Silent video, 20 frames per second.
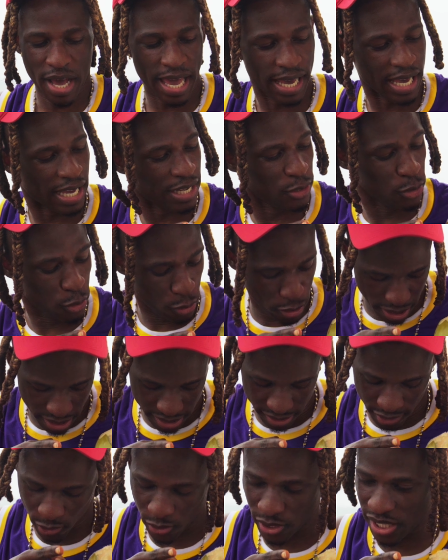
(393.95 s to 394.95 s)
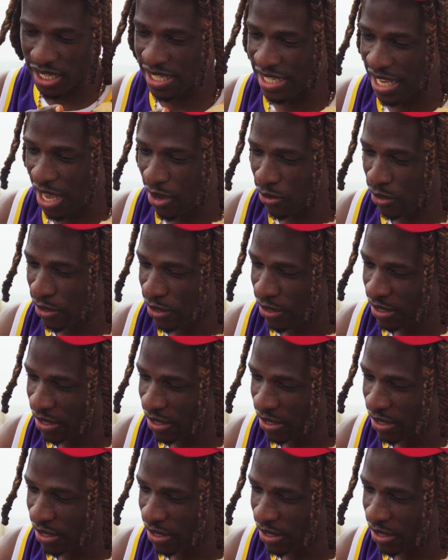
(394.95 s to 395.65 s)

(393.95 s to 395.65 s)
I can do this to this sound,